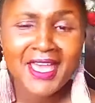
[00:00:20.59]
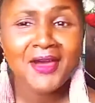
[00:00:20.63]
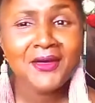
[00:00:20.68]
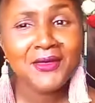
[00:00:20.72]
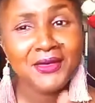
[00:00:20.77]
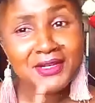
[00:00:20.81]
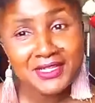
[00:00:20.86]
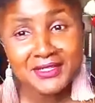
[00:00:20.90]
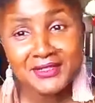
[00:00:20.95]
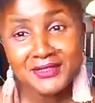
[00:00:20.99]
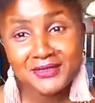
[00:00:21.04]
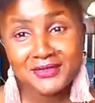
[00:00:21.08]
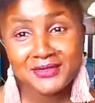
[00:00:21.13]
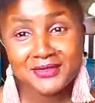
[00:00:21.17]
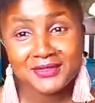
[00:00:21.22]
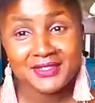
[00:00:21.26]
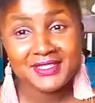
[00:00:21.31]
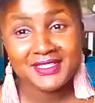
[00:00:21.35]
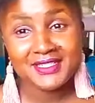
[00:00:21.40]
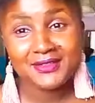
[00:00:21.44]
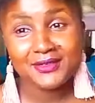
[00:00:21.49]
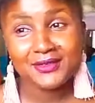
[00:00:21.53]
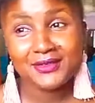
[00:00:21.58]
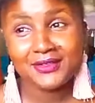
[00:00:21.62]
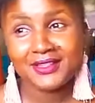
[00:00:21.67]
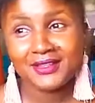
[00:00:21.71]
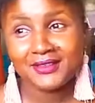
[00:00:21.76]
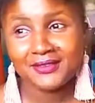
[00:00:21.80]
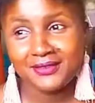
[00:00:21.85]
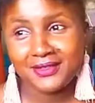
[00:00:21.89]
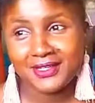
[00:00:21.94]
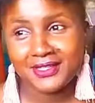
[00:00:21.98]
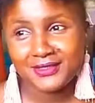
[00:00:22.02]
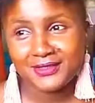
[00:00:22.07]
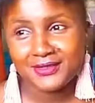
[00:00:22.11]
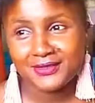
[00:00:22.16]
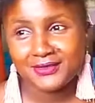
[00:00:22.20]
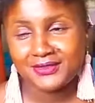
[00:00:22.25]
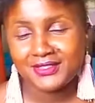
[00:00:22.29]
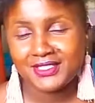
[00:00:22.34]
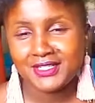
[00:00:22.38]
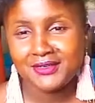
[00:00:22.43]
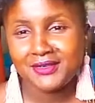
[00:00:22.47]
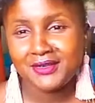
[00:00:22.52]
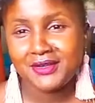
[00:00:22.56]
I wanted to do it on the 1st of
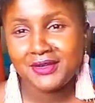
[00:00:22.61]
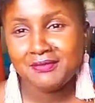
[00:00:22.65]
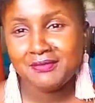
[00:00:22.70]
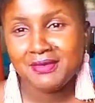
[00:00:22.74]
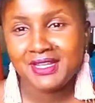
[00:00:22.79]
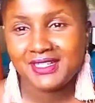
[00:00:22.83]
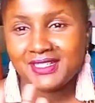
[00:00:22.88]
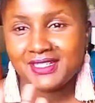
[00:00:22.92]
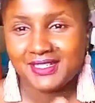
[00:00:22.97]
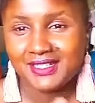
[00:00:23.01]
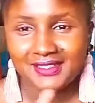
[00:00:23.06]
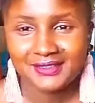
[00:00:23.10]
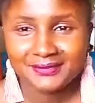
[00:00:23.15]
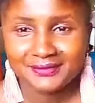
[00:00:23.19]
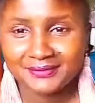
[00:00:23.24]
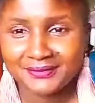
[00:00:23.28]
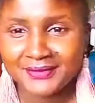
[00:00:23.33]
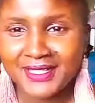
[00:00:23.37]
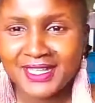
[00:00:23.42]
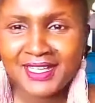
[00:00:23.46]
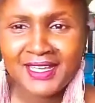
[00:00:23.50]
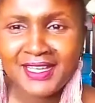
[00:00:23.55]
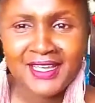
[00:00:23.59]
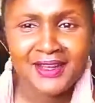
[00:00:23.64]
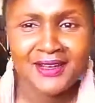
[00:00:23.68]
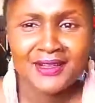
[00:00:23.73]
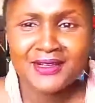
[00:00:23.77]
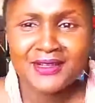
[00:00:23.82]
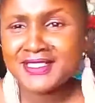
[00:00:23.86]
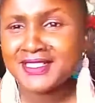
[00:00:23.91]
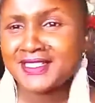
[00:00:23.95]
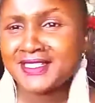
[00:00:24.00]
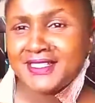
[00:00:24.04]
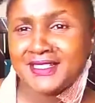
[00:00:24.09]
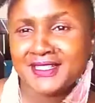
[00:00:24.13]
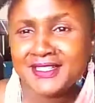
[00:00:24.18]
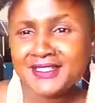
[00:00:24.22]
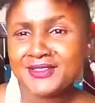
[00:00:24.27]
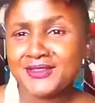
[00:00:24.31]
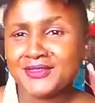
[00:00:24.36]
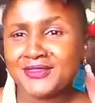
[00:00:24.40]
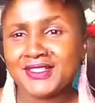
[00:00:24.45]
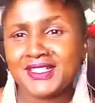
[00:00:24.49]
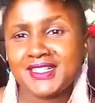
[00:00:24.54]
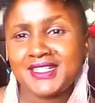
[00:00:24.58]
January, but logistics
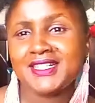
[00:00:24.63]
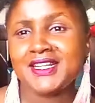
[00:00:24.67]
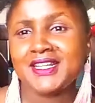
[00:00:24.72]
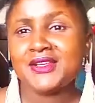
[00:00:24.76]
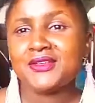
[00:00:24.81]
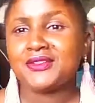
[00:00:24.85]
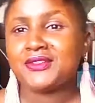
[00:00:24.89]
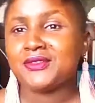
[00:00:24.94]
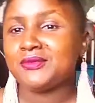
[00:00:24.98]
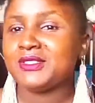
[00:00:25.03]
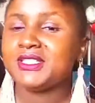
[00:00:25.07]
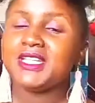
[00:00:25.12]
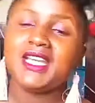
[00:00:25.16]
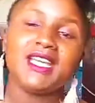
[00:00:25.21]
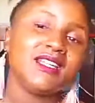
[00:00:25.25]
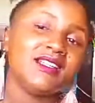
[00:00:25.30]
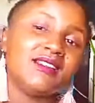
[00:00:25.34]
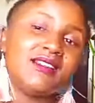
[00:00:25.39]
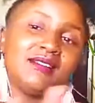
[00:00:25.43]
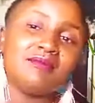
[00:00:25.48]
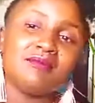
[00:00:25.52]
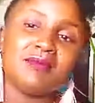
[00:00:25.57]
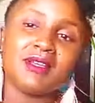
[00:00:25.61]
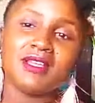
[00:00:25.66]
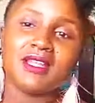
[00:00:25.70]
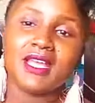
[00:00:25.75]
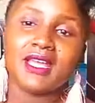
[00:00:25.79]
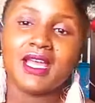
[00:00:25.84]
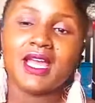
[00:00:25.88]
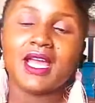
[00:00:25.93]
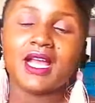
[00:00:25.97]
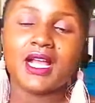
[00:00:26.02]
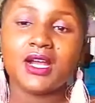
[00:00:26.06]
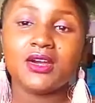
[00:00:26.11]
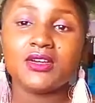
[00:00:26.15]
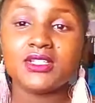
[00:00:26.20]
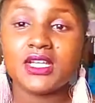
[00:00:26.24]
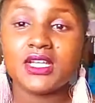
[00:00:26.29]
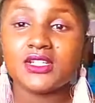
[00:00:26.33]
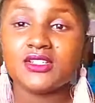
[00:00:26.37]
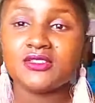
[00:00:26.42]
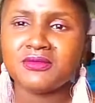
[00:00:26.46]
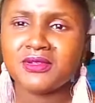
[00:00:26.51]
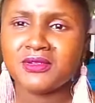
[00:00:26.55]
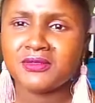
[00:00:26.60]
of starting a YouTube channel, my account
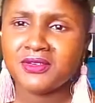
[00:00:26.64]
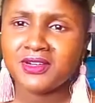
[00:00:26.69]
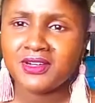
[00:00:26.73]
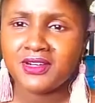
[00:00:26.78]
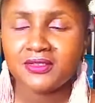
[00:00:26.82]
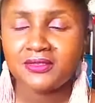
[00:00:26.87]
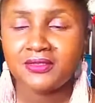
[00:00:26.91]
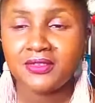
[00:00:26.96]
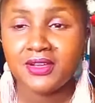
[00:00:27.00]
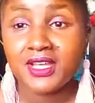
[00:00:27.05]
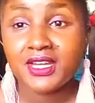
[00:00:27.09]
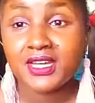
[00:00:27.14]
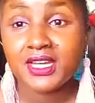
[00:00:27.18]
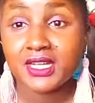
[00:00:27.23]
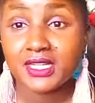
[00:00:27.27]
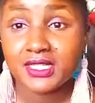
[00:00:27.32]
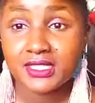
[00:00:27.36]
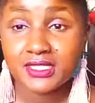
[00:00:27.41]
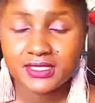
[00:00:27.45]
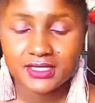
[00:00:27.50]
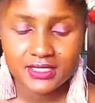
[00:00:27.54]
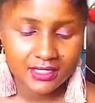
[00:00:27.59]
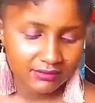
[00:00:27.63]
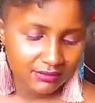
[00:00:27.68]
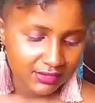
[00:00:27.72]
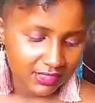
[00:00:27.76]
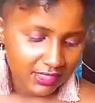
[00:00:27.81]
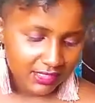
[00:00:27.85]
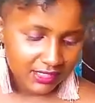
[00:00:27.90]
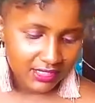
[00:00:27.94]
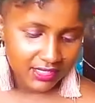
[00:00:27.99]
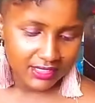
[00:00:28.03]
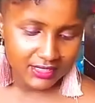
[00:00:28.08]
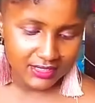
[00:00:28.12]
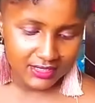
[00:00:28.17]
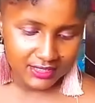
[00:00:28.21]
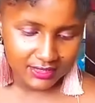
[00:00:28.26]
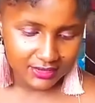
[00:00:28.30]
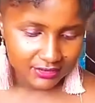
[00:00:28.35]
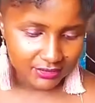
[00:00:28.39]
had to be verified and stuff like that.